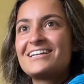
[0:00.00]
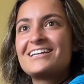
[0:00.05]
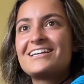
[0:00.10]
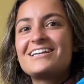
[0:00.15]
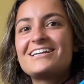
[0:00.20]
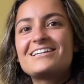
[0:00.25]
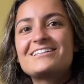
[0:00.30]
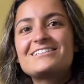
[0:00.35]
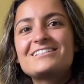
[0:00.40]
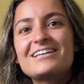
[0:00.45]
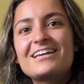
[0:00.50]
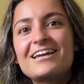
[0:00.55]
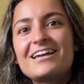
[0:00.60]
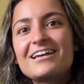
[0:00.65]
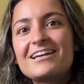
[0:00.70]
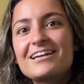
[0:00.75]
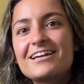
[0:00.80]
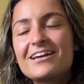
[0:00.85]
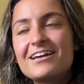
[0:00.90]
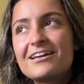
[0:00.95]
It's
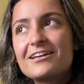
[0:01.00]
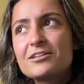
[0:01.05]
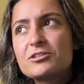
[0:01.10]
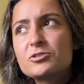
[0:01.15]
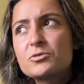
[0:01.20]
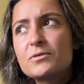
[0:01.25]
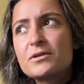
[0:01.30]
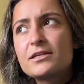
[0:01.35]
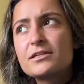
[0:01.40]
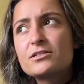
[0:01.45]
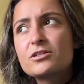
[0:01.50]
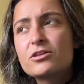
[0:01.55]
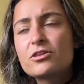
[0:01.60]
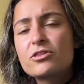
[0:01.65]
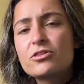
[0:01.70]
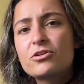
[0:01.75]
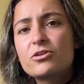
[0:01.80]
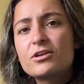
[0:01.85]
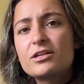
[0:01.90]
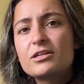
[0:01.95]
a 20 to
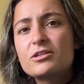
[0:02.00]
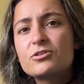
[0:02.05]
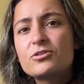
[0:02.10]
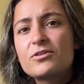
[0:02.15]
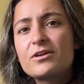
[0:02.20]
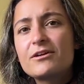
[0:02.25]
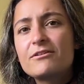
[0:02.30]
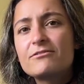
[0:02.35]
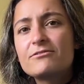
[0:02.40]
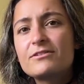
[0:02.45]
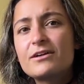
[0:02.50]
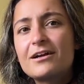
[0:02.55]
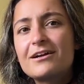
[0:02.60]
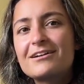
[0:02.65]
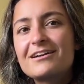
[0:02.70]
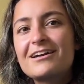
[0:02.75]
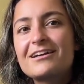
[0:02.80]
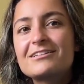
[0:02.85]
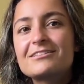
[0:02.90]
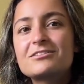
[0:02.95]
30 degree
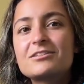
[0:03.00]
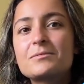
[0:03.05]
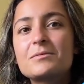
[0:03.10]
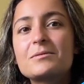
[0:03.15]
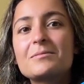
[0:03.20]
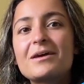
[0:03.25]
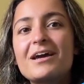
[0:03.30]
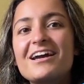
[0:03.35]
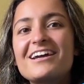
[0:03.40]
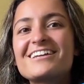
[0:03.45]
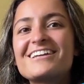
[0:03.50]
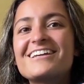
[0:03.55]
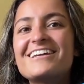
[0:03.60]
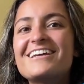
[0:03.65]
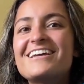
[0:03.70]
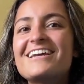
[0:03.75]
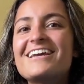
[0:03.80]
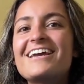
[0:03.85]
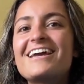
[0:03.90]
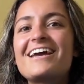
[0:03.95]
Fahrenheit sleeping bag,
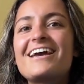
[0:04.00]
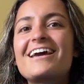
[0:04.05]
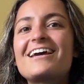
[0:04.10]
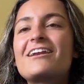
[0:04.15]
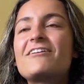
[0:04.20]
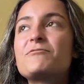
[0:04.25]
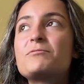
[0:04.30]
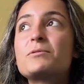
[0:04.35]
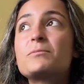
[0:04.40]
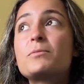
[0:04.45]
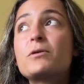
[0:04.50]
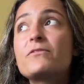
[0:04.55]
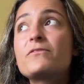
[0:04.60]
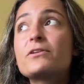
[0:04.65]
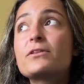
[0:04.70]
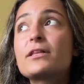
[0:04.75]
and I've been perfectly